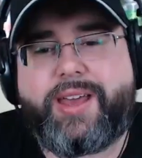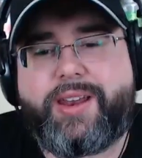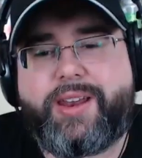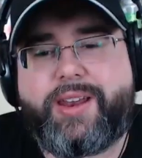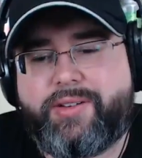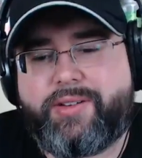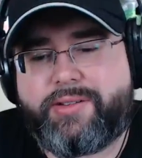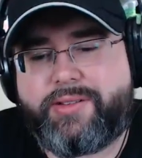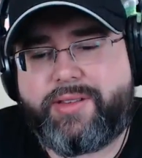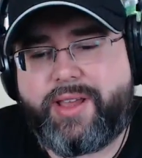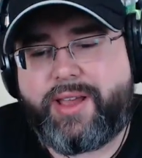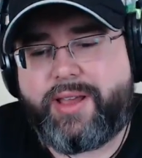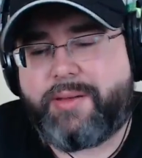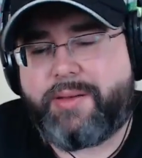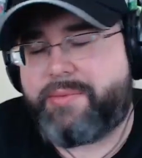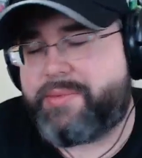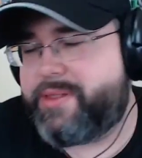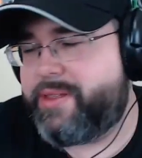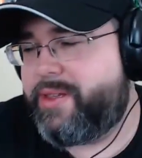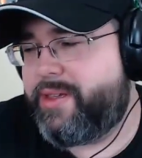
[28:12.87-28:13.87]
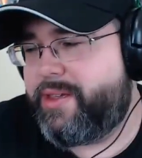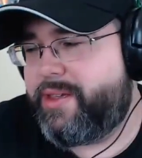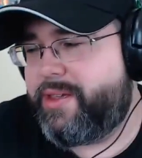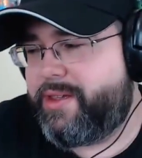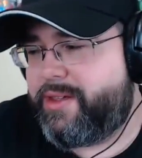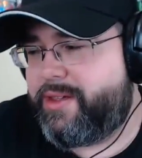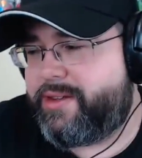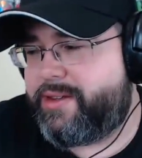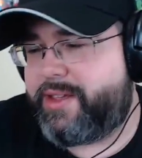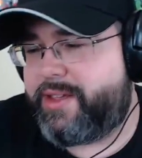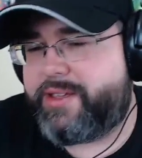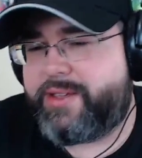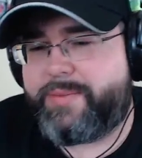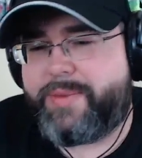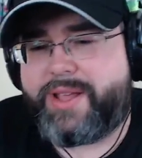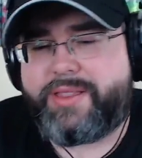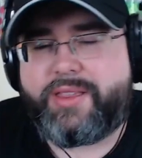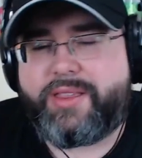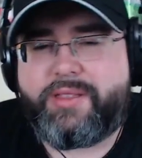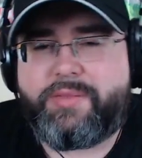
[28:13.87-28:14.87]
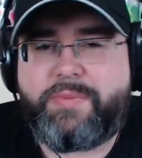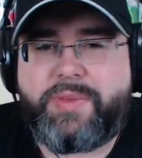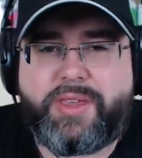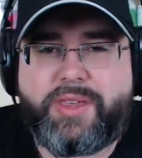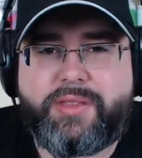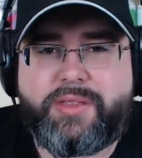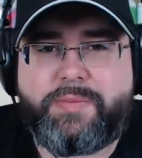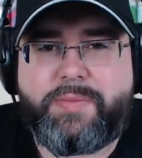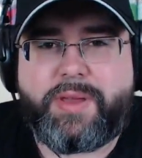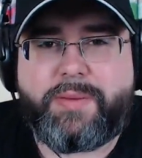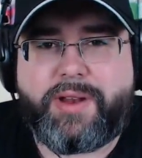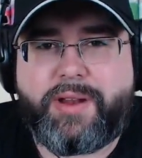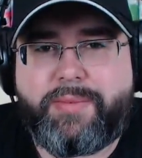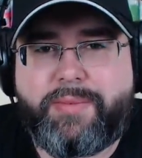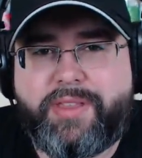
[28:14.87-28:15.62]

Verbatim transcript: all times tell you about these beers. He does that